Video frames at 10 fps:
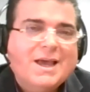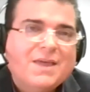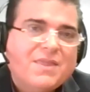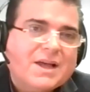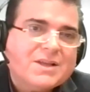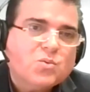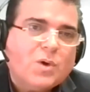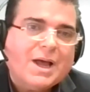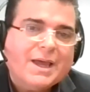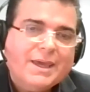And that's
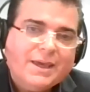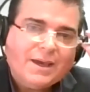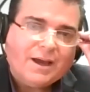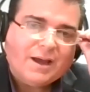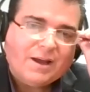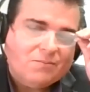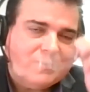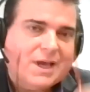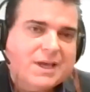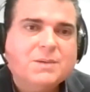why
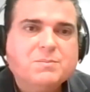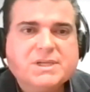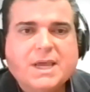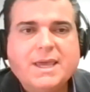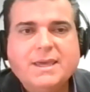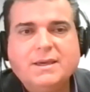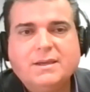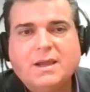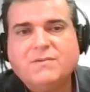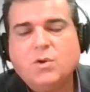I keep
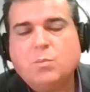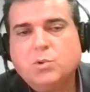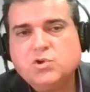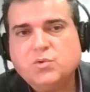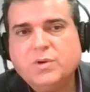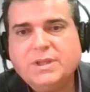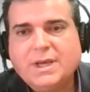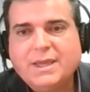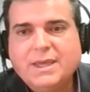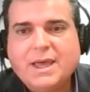saying every
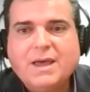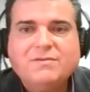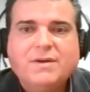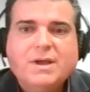opportunity I have,